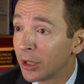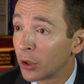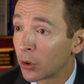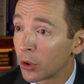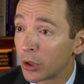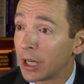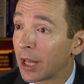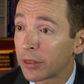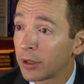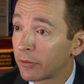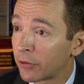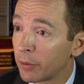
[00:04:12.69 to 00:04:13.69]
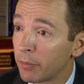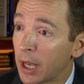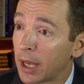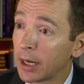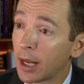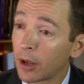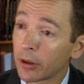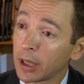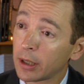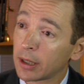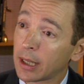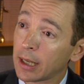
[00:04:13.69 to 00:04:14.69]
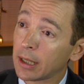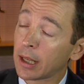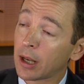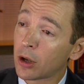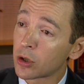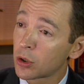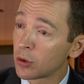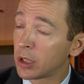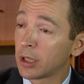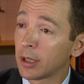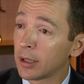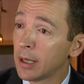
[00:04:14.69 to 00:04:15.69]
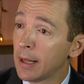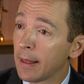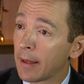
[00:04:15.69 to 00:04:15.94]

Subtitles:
You heard nothing from men. Now, they also did